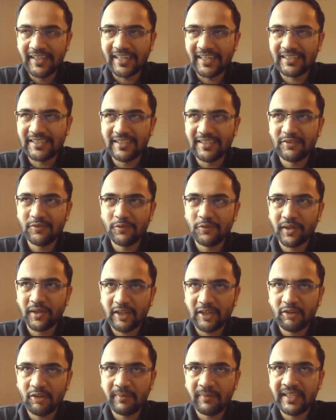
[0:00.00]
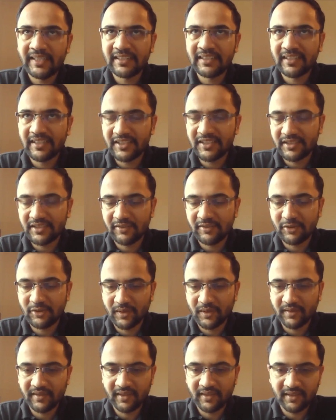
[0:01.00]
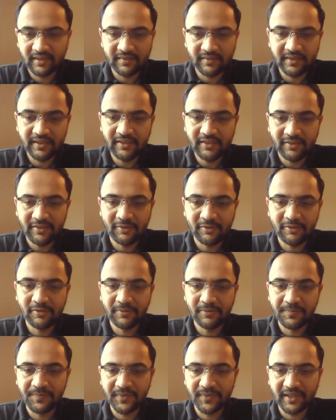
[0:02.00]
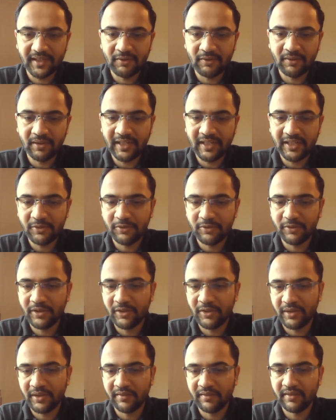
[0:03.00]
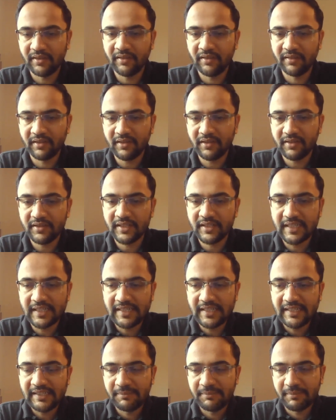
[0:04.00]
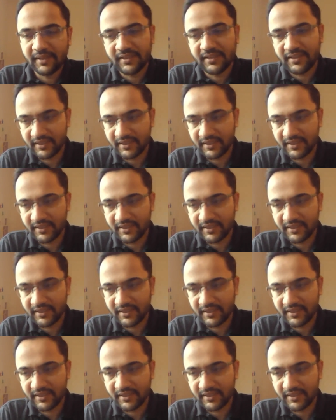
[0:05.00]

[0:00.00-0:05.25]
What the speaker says: at least for now, my inclination is towards industry. So I would like to go into industrial research, but